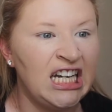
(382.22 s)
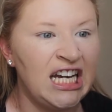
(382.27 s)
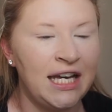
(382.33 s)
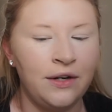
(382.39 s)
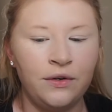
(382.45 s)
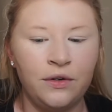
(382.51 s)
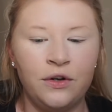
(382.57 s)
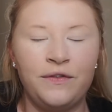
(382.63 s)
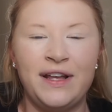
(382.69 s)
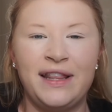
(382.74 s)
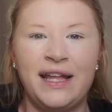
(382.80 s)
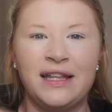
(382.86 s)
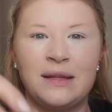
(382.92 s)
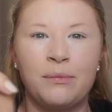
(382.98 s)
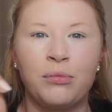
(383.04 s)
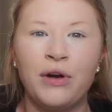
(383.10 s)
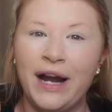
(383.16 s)
I don't know if I
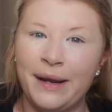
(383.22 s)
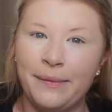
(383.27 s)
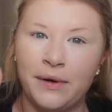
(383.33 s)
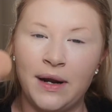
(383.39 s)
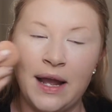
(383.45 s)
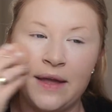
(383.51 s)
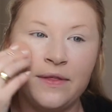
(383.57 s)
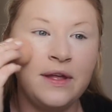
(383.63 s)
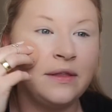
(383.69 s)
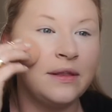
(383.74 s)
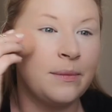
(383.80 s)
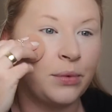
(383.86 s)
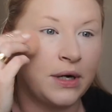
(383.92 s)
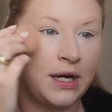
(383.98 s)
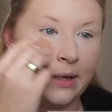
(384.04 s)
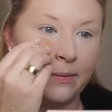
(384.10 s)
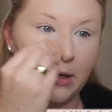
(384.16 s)
like the primer. I think the
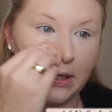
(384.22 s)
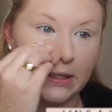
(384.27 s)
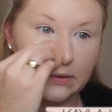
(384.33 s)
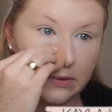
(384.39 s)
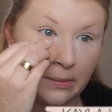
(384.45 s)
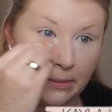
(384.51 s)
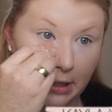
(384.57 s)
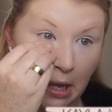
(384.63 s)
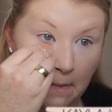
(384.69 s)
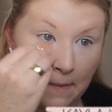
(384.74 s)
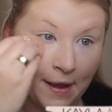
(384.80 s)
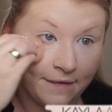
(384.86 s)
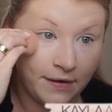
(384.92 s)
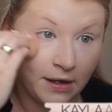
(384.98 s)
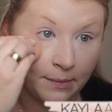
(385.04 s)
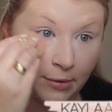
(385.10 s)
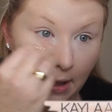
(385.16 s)
primer is something I'm
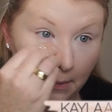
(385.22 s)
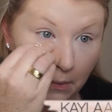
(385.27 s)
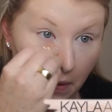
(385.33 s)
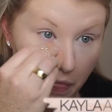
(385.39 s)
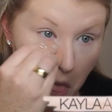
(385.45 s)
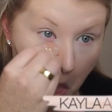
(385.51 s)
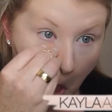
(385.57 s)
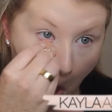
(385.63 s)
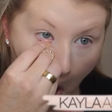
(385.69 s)
having a problem with.